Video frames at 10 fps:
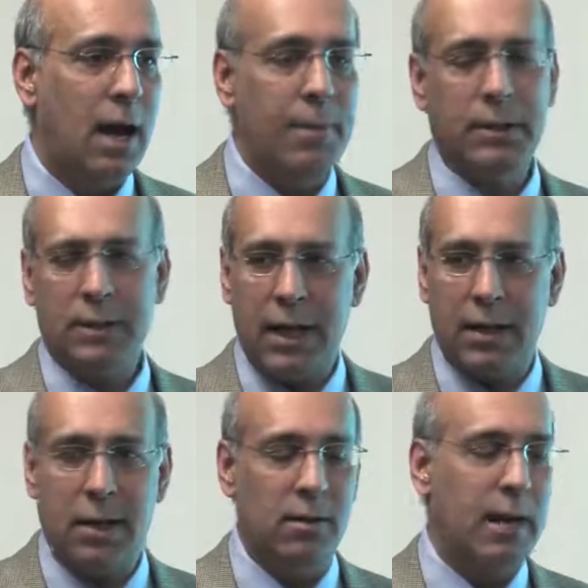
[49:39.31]
I might just say, hey, you
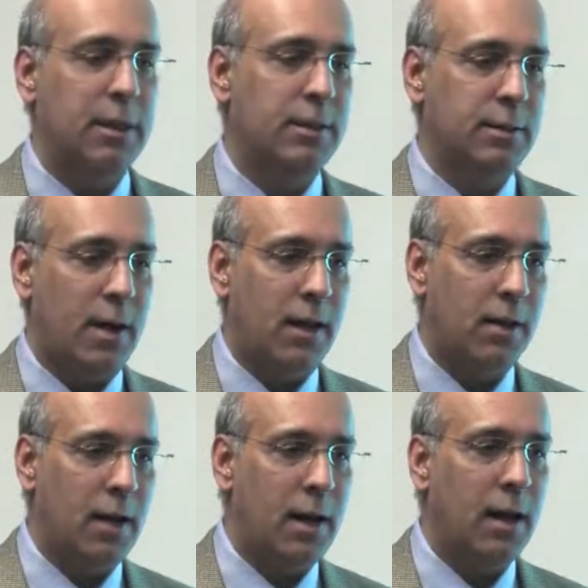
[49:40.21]
got a little aging spot in
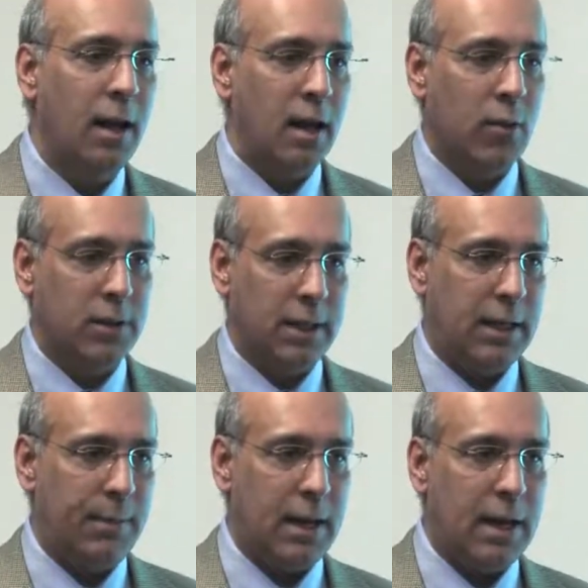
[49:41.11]
your eye. We're just going
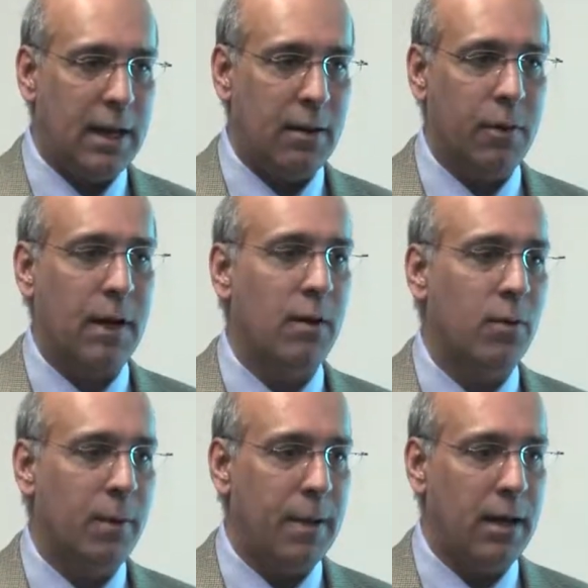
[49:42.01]
to keep an eye on that. We're not going to
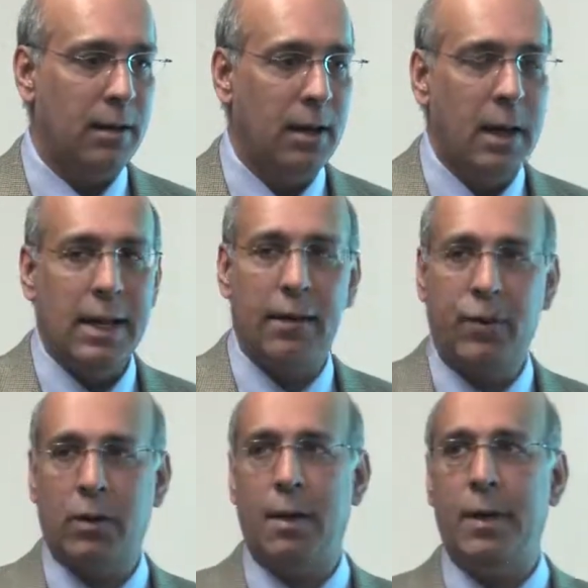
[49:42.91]
worry about it. Now,
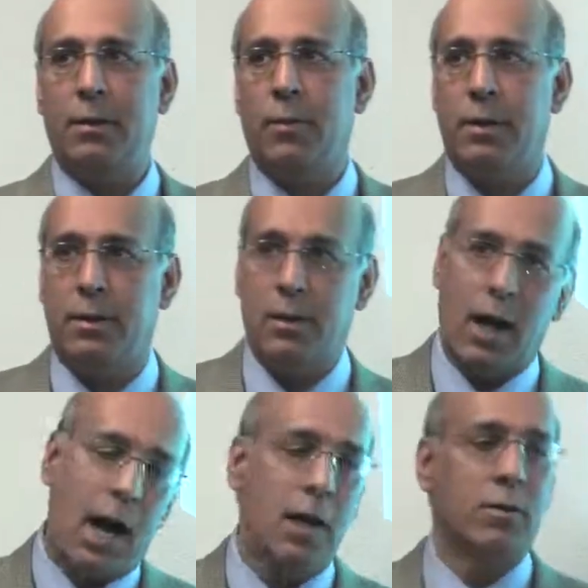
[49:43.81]
if you come in with
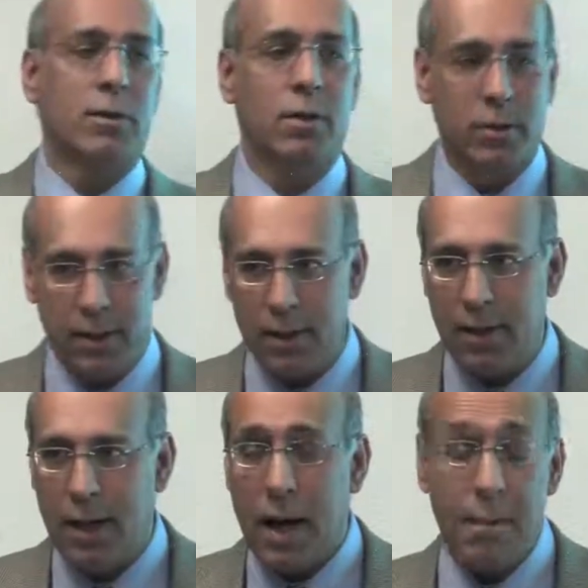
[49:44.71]
100 drusen,
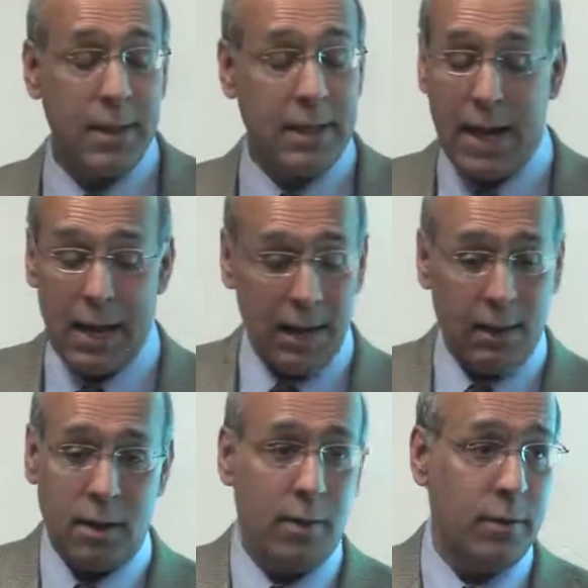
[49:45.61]
I'm going to say, hey,
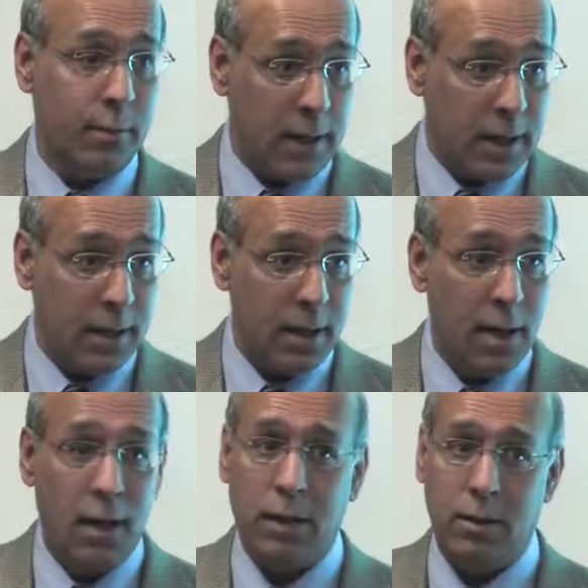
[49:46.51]
you know, and they're big,
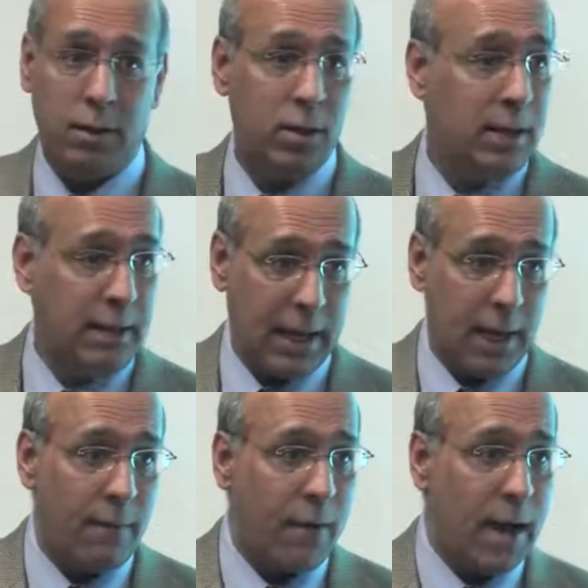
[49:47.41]
you, you need to
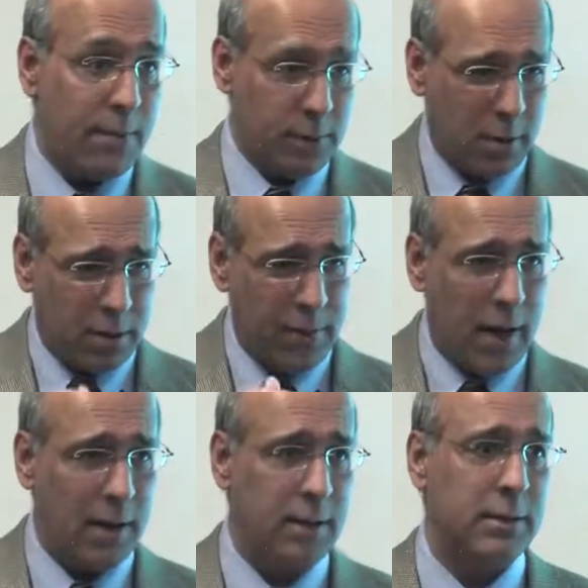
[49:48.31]
get on vitamins. So there's
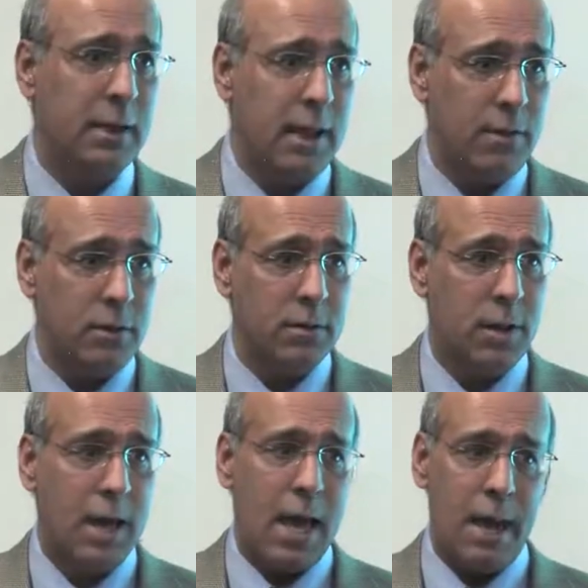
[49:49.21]
various levels.
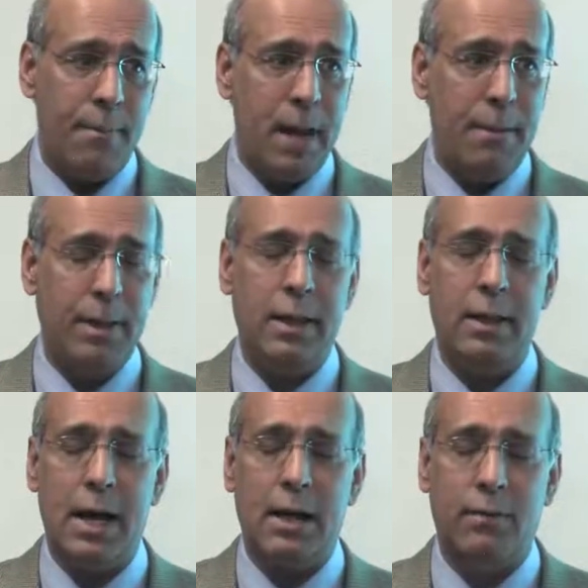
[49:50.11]
And it may be
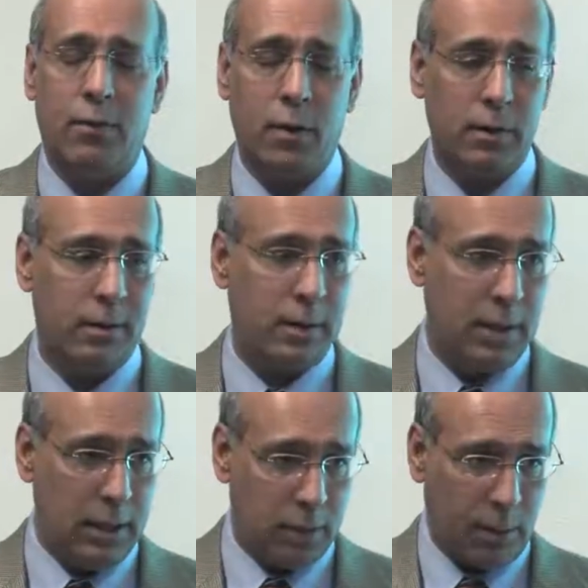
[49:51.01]
that for
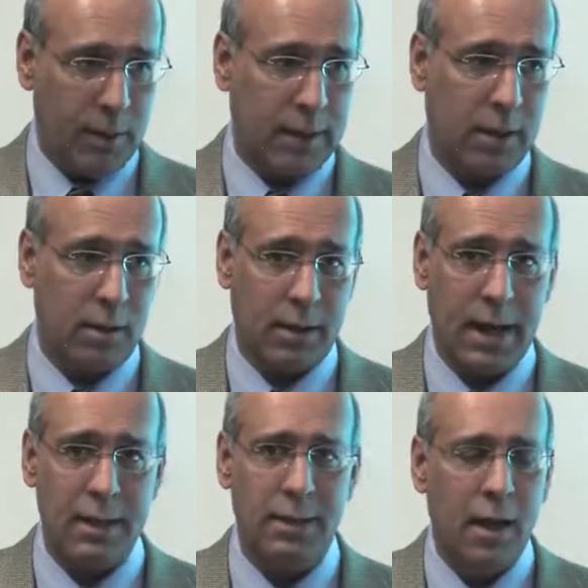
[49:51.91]
in your particular
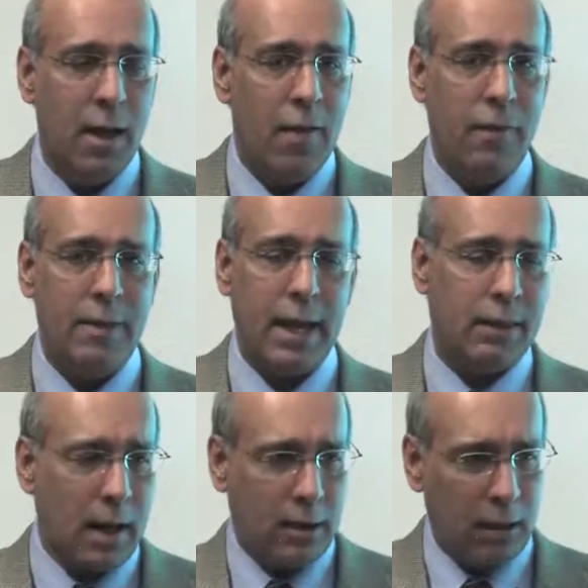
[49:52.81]
case, they
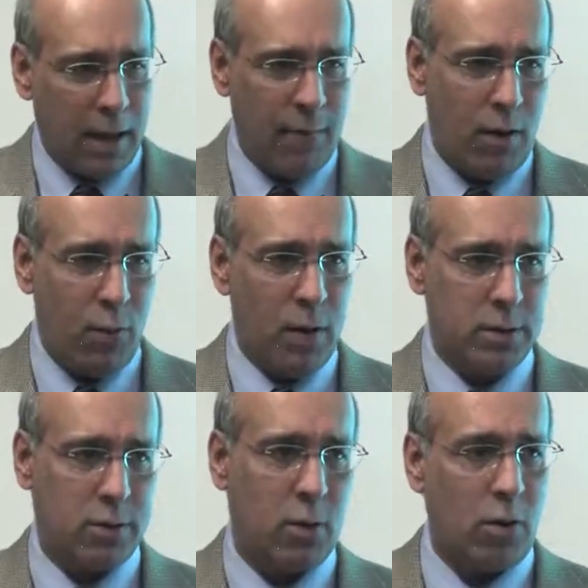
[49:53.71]
thought your level
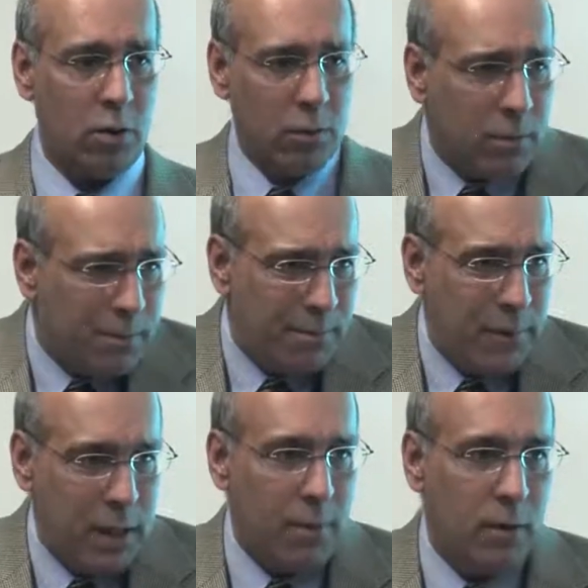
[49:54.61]
was so
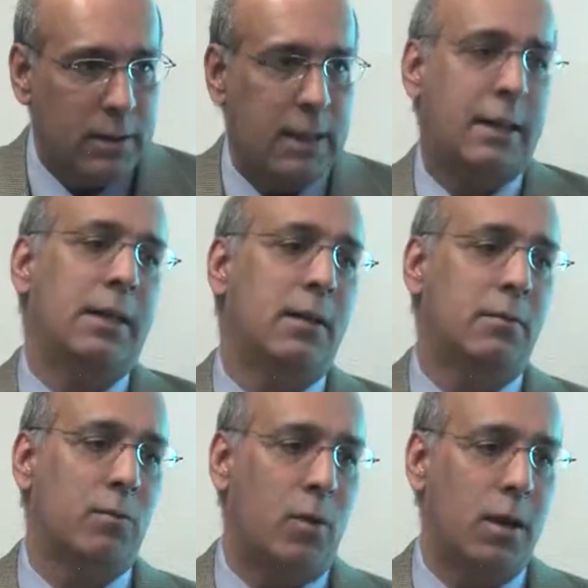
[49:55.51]
minimal that they
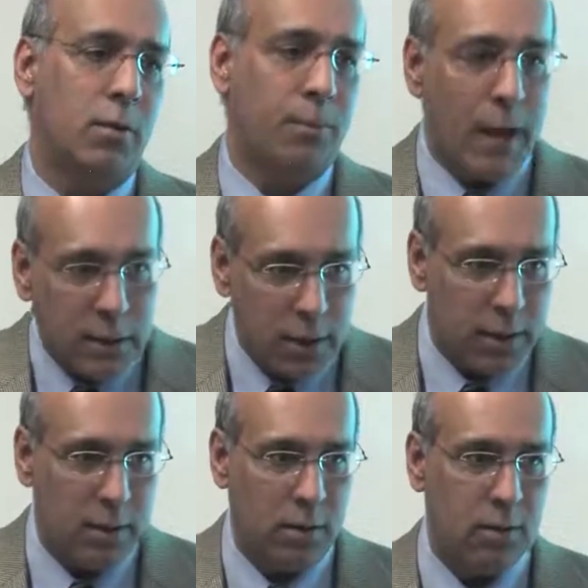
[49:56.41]
didn't want to mention
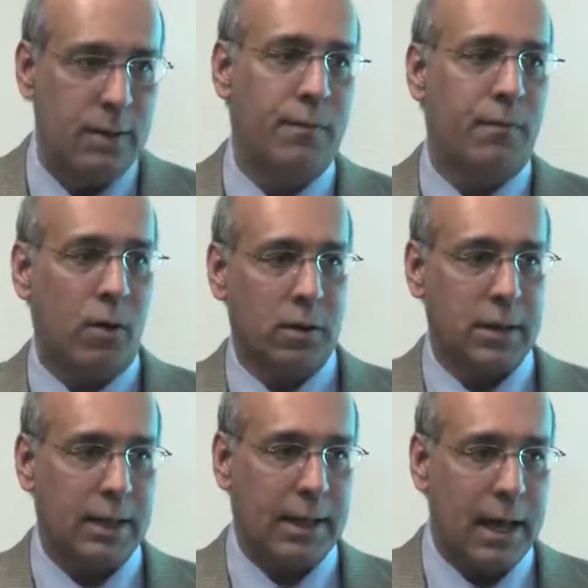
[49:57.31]
it to you because they were
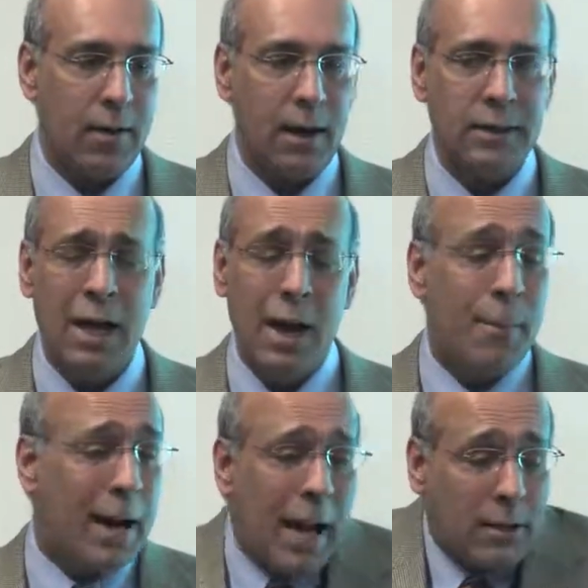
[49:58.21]
focused on the cataracts.
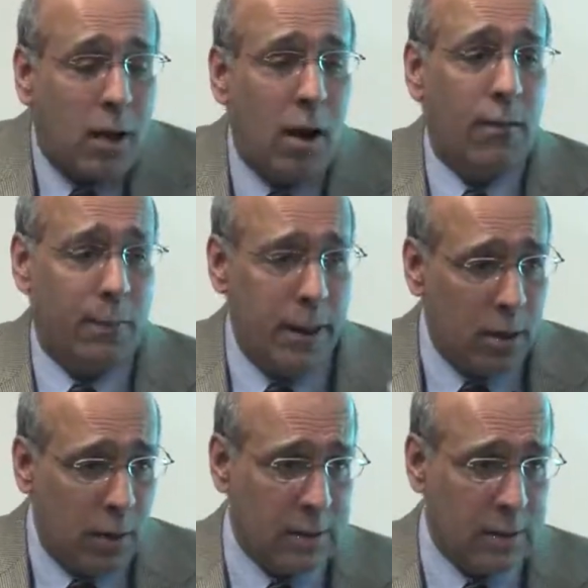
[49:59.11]
But it's hard for me to know